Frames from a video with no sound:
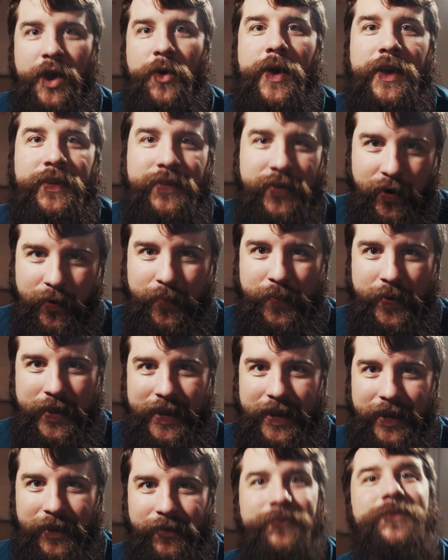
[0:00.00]
EOS
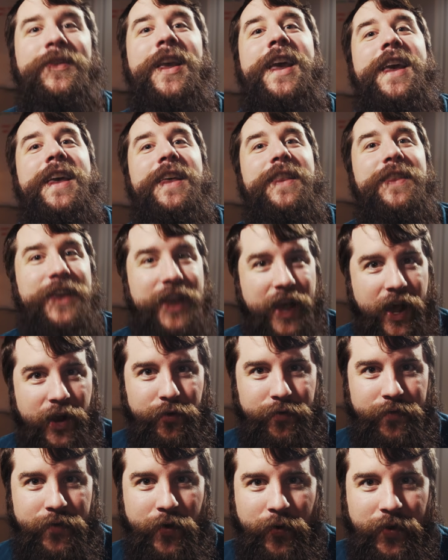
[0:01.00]
RP the
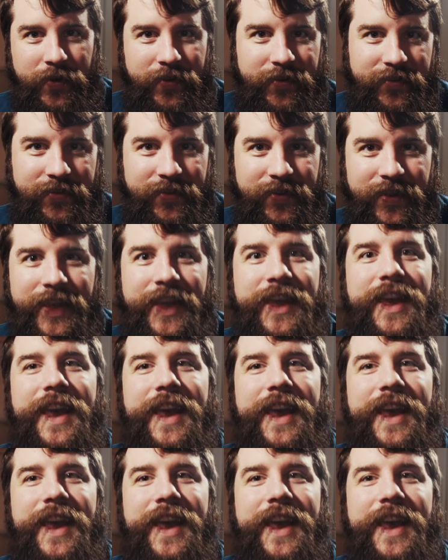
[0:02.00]
autofocus.